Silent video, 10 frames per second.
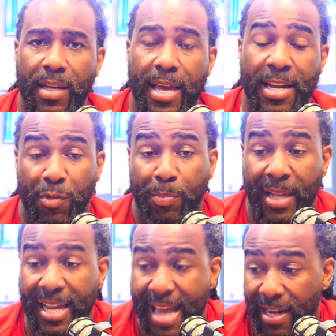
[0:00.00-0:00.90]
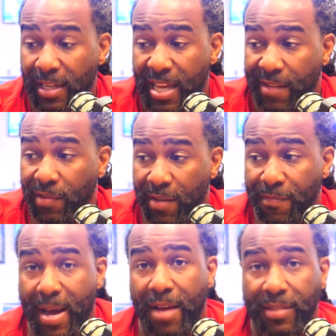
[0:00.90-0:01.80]
and is playing at a level of
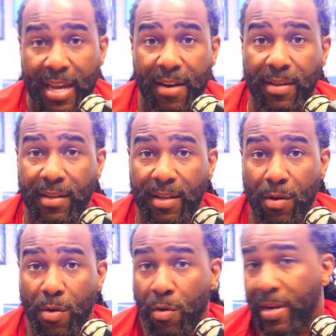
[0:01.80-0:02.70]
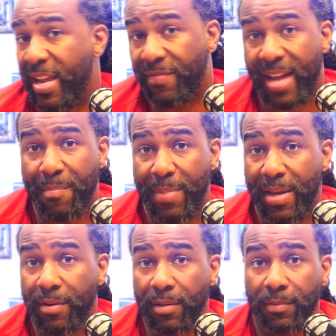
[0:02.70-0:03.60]
Myles Garrett, or if not
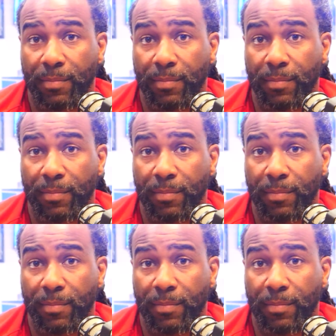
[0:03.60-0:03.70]
better,